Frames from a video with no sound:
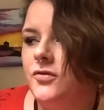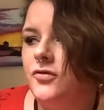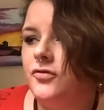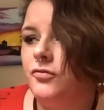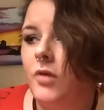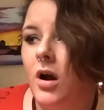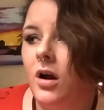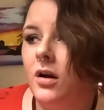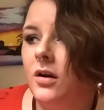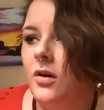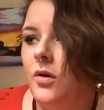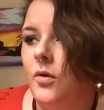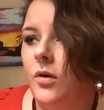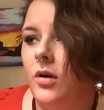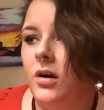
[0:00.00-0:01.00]

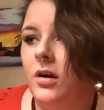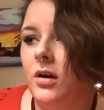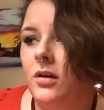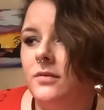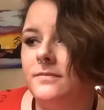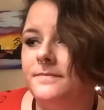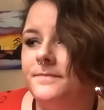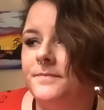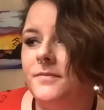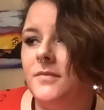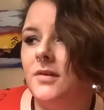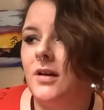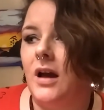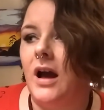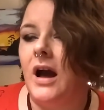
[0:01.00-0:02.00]
drunk or
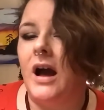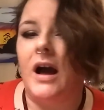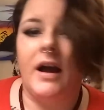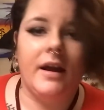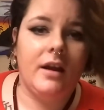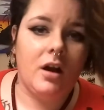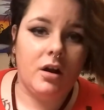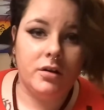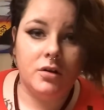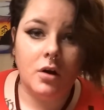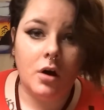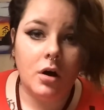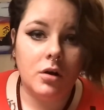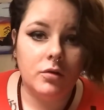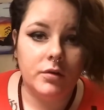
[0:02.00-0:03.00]
high on
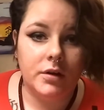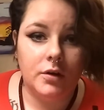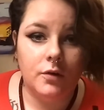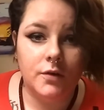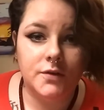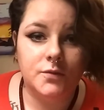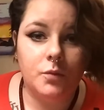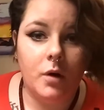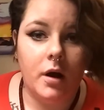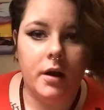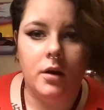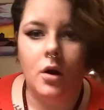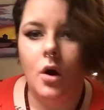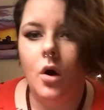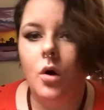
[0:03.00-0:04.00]
God only knows what,